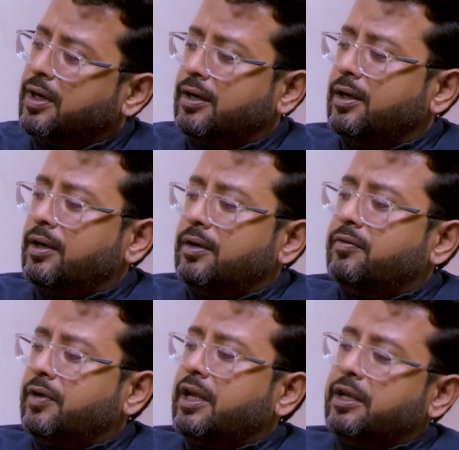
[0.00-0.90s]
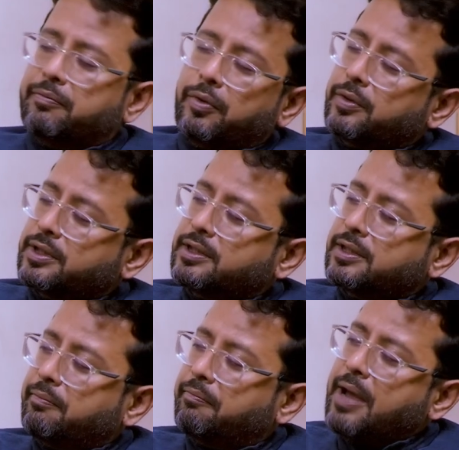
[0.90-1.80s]
a very
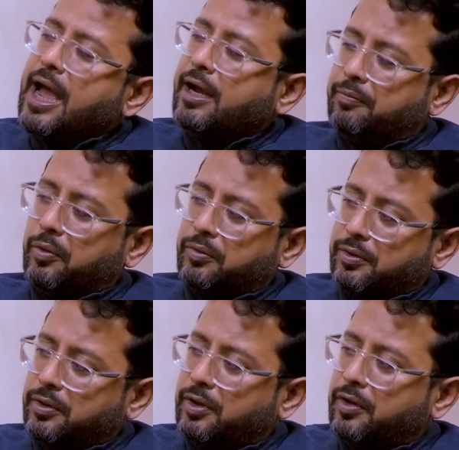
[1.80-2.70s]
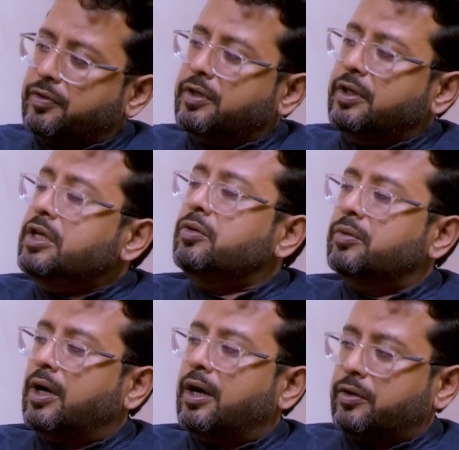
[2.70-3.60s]
important backbone of the
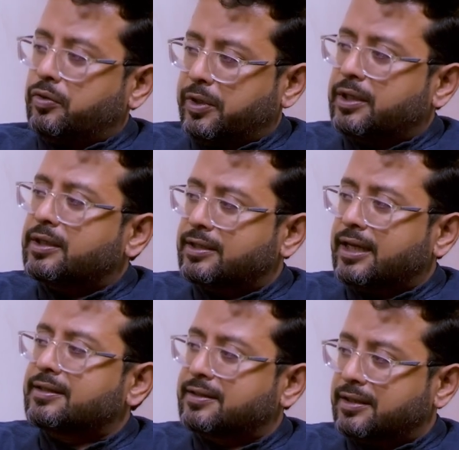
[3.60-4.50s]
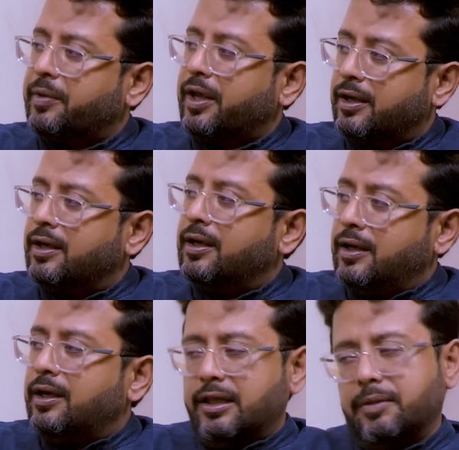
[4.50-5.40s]
new argument that is coming
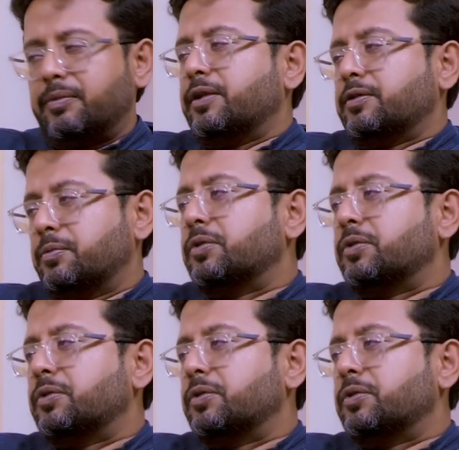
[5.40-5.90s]
in the place of